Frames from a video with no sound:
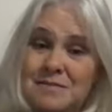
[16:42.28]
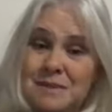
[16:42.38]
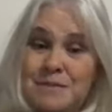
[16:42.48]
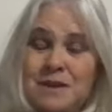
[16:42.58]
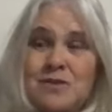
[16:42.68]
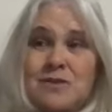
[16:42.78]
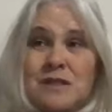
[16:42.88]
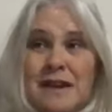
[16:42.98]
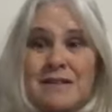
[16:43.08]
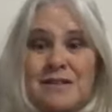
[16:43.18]
Maybe you
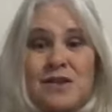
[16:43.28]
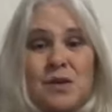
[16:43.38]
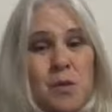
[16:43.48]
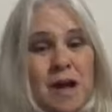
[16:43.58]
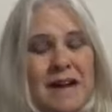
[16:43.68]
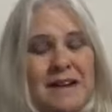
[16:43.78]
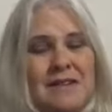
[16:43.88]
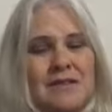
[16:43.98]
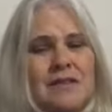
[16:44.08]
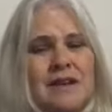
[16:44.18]
liked the quiet
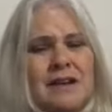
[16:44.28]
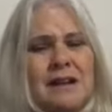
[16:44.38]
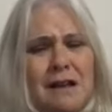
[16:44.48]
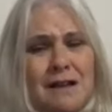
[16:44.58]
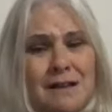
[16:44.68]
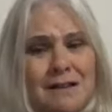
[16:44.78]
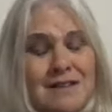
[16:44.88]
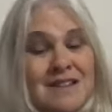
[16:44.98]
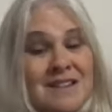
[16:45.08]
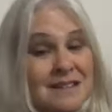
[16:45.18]
and you're like, oh,
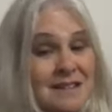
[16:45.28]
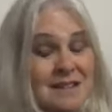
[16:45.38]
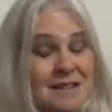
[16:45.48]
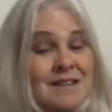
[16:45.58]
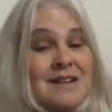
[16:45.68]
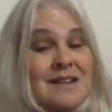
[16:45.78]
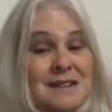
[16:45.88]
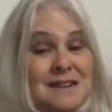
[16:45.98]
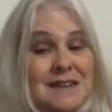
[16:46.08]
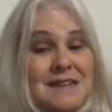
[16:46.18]
I
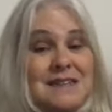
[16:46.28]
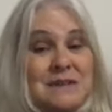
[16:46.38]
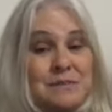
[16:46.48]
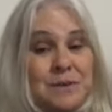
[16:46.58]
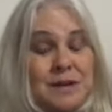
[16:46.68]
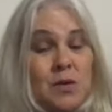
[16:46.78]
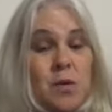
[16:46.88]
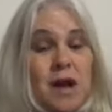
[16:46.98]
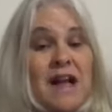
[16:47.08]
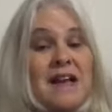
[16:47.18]
need to bring
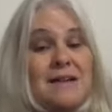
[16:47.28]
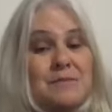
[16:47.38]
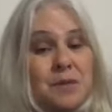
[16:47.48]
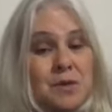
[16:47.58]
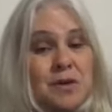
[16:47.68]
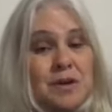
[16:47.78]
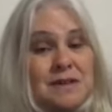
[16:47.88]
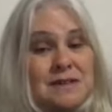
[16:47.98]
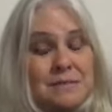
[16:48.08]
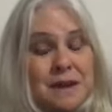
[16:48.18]
quiet more
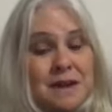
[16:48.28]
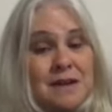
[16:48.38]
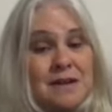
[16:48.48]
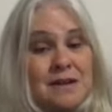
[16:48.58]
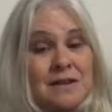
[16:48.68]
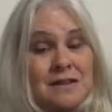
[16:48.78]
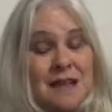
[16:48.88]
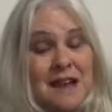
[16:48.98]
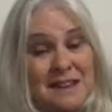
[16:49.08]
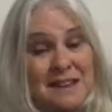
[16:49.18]
into my
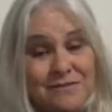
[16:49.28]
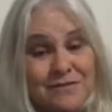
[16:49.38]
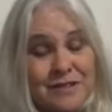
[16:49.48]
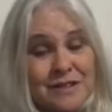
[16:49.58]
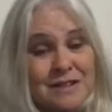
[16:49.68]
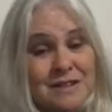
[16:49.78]
life.